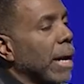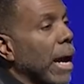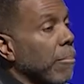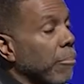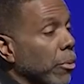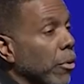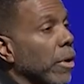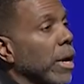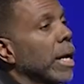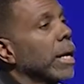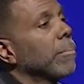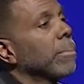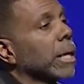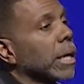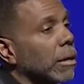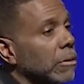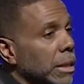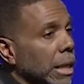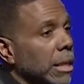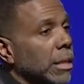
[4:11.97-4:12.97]
I pray
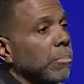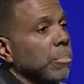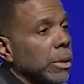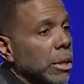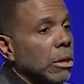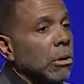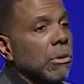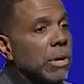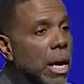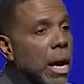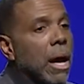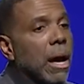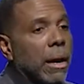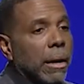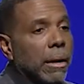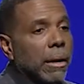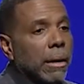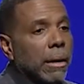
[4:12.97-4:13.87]
because I depend on God.